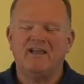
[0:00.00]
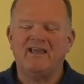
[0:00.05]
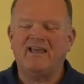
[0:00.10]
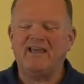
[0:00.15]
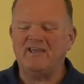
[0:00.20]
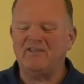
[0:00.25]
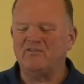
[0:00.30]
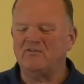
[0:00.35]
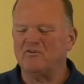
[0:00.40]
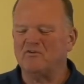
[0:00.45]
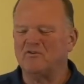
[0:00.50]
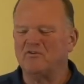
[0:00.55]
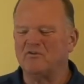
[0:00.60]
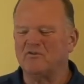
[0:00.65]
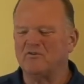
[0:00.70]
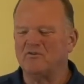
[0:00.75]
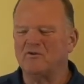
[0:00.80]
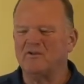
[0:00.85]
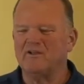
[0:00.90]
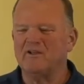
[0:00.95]

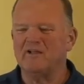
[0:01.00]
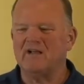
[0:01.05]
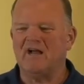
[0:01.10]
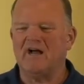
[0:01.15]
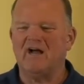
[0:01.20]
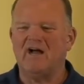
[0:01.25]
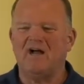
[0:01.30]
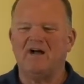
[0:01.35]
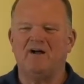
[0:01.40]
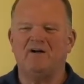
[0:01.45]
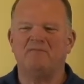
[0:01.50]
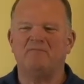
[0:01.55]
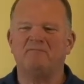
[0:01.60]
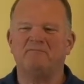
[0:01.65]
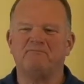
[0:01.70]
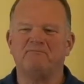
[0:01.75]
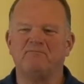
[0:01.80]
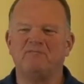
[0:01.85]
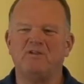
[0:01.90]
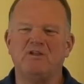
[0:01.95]
Either,
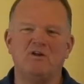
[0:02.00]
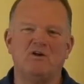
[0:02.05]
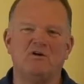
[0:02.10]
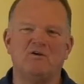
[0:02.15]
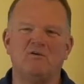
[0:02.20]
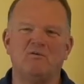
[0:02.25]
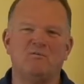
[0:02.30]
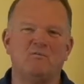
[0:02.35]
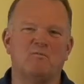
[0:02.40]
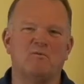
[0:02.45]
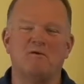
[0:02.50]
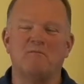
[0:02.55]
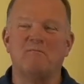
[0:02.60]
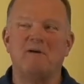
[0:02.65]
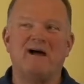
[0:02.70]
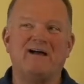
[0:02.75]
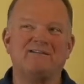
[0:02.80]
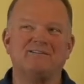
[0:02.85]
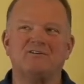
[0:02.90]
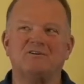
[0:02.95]
um, you know, we're
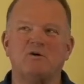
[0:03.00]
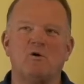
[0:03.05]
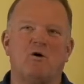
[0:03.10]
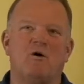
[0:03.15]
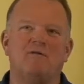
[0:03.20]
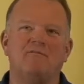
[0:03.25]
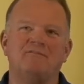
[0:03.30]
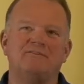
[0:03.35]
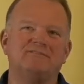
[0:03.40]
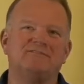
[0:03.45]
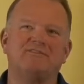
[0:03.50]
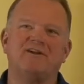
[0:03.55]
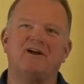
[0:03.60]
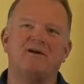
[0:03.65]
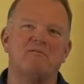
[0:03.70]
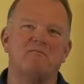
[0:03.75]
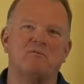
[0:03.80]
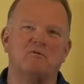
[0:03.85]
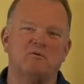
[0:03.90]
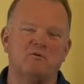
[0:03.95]
about to go off this
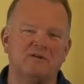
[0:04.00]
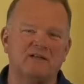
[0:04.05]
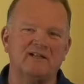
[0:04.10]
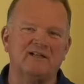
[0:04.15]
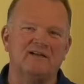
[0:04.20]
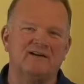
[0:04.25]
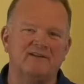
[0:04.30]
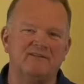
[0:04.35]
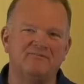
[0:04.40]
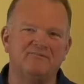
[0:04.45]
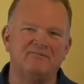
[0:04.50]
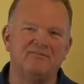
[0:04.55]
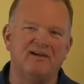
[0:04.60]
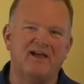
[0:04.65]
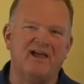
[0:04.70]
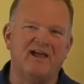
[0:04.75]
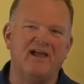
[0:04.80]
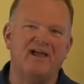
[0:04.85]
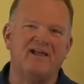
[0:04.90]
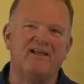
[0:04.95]
terrible cliff
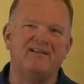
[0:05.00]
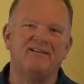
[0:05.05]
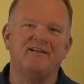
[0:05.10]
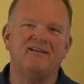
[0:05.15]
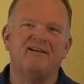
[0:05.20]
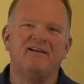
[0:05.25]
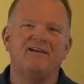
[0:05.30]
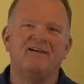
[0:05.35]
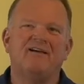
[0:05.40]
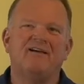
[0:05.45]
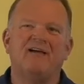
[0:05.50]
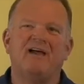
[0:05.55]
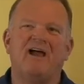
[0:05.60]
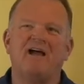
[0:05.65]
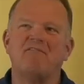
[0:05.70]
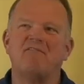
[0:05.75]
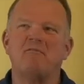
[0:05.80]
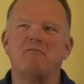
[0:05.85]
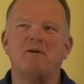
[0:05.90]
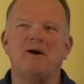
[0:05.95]
and
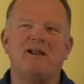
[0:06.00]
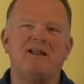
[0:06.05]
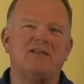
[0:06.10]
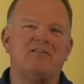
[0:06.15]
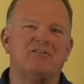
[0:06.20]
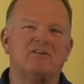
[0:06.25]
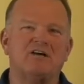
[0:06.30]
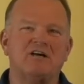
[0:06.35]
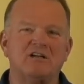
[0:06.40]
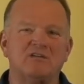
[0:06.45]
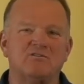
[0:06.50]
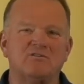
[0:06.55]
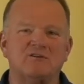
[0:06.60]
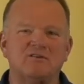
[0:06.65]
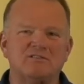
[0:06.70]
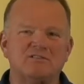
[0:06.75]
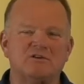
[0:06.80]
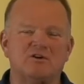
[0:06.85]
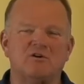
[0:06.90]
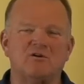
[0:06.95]
everybody in the
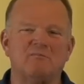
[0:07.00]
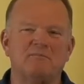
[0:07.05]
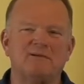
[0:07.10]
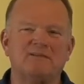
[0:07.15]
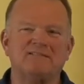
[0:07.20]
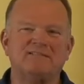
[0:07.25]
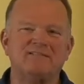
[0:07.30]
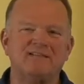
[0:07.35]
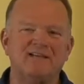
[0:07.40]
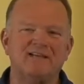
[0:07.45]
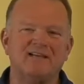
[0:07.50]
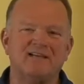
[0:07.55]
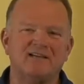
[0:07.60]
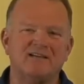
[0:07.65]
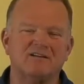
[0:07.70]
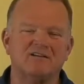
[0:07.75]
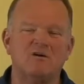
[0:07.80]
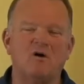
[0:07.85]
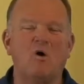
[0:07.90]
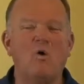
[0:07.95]
country is going to be
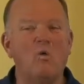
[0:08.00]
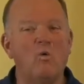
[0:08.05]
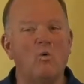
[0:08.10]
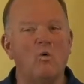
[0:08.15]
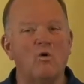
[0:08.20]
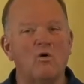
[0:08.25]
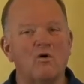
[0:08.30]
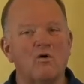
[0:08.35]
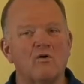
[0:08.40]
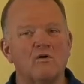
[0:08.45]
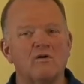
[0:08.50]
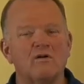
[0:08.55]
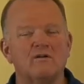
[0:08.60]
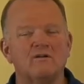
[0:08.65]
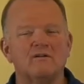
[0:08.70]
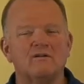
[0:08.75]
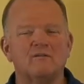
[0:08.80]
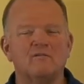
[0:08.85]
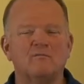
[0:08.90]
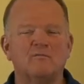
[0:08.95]
sick, or
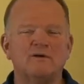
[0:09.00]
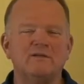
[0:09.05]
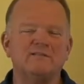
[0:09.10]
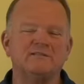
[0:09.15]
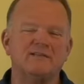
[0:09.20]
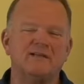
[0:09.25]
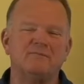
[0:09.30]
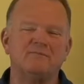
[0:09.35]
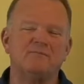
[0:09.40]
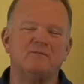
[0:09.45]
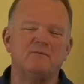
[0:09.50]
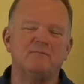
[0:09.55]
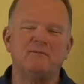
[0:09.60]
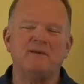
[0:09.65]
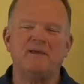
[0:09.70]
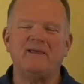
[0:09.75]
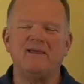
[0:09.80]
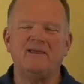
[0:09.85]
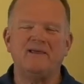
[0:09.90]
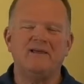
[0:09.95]
we seem to
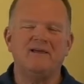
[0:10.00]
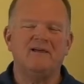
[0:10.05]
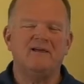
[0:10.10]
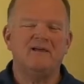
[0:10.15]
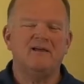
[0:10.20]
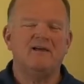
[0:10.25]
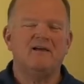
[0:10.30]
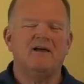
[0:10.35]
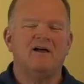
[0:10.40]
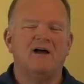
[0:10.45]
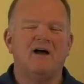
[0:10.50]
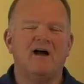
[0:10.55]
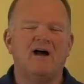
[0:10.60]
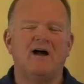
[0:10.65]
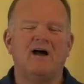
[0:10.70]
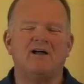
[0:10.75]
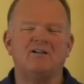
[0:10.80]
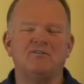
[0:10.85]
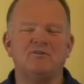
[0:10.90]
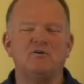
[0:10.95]
be
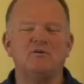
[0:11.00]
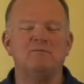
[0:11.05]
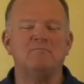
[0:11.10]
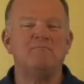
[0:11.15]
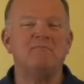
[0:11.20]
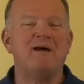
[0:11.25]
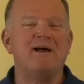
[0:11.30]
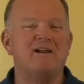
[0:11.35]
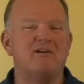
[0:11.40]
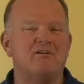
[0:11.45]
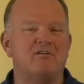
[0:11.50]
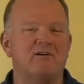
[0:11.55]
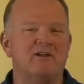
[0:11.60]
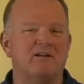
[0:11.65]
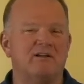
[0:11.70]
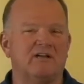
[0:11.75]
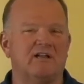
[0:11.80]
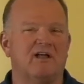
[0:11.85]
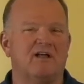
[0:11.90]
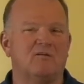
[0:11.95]
uh, doing better
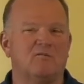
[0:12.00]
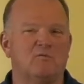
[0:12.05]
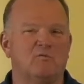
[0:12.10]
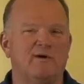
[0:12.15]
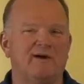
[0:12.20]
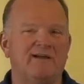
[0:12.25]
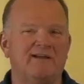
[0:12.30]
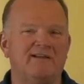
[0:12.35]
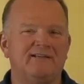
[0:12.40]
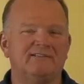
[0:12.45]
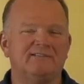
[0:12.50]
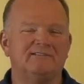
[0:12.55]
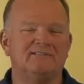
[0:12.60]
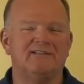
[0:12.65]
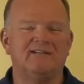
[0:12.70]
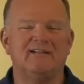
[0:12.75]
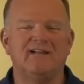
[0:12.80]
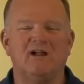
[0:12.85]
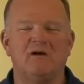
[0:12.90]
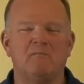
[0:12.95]
in a lot of ways.
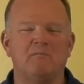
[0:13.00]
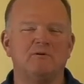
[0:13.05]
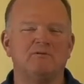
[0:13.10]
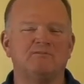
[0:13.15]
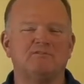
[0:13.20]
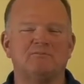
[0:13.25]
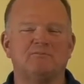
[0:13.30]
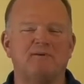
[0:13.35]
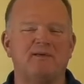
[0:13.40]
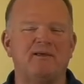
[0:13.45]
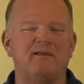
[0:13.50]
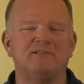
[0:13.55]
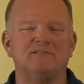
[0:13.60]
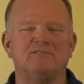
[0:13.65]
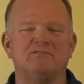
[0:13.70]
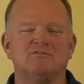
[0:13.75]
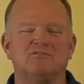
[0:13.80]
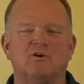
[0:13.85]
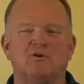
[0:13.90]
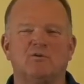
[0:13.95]
And it almost
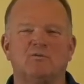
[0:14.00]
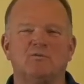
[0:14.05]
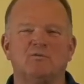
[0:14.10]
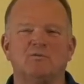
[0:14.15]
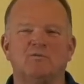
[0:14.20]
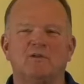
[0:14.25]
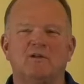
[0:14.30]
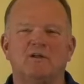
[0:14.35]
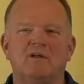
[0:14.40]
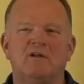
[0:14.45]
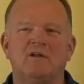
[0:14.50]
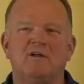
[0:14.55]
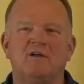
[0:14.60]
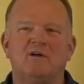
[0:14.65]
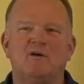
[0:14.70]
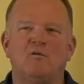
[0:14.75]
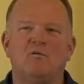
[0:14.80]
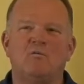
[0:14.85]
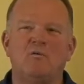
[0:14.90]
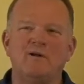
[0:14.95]
depends on
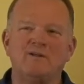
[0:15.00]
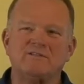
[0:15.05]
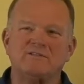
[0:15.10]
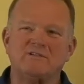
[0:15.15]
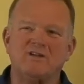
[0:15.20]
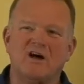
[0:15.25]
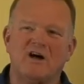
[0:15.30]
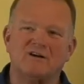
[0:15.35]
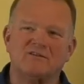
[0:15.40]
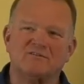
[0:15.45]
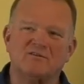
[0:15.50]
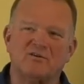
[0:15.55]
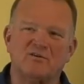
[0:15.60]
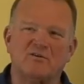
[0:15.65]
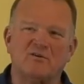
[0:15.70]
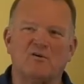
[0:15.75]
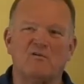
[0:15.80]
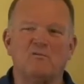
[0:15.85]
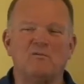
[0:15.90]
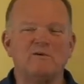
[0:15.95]
which
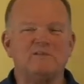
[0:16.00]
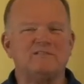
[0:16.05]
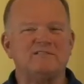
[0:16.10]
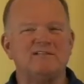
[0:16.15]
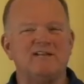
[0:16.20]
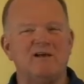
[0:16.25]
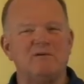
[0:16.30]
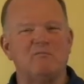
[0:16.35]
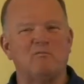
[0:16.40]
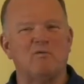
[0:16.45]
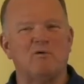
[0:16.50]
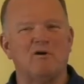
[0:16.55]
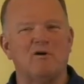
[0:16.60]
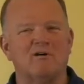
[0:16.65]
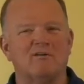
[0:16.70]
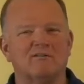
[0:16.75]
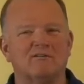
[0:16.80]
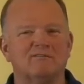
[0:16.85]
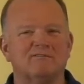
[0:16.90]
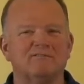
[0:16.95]
doctor on which
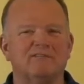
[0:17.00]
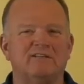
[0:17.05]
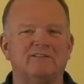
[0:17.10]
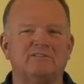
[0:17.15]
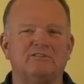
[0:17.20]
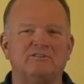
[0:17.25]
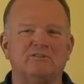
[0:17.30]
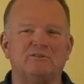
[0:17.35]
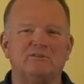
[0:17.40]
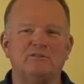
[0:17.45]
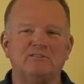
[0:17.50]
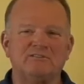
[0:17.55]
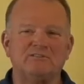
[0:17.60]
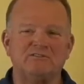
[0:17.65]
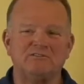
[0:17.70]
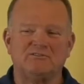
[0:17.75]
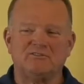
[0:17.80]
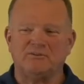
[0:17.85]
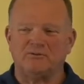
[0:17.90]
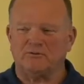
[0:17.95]
network that you
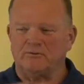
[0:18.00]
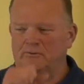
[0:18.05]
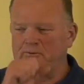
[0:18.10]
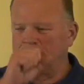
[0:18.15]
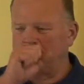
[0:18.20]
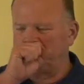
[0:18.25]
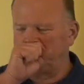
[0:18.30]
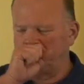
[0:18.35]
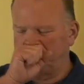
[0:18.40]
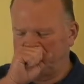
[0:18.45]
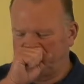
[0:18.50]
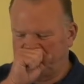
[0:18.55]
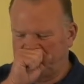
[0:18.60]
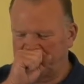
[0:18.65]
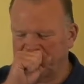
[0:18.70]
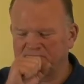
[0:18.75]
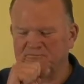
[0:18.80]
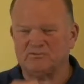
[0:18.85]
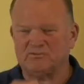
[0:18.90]
listen to.